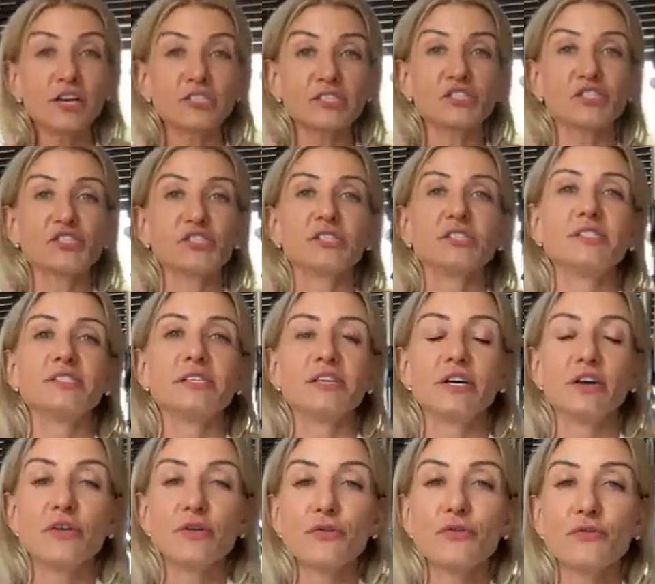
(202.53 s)
oxygen
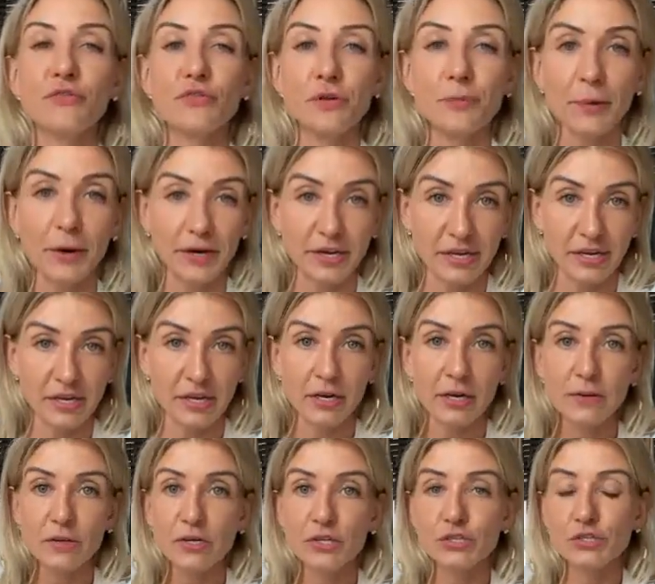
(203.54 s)
through the body.
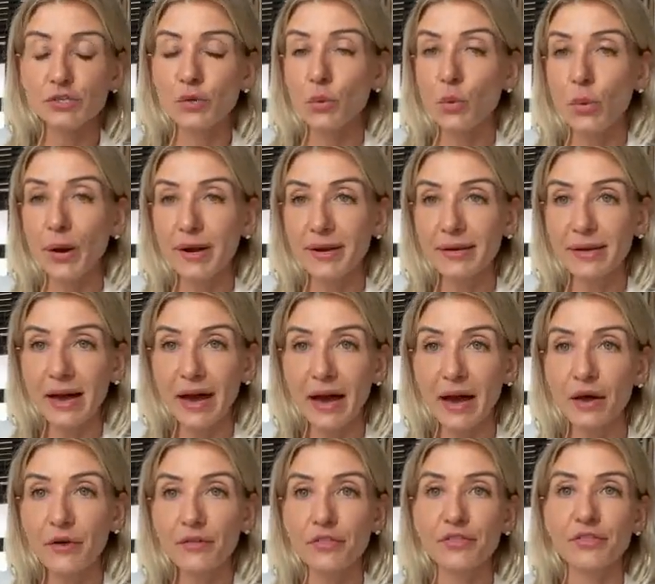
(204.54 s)
So one
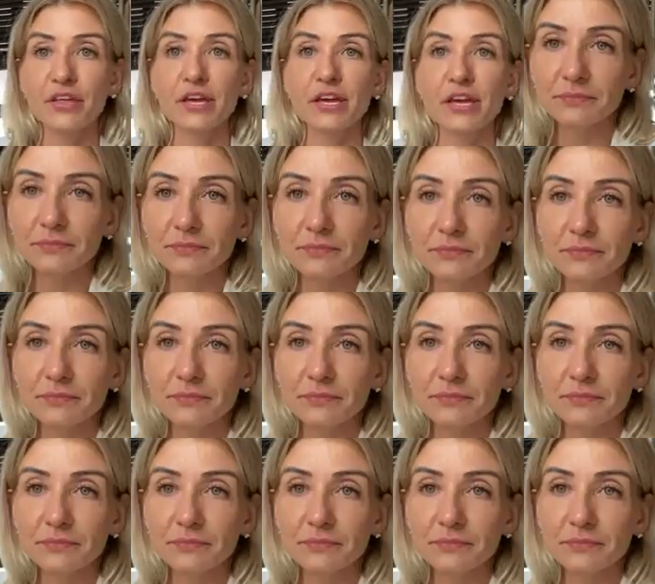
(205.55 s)
healthy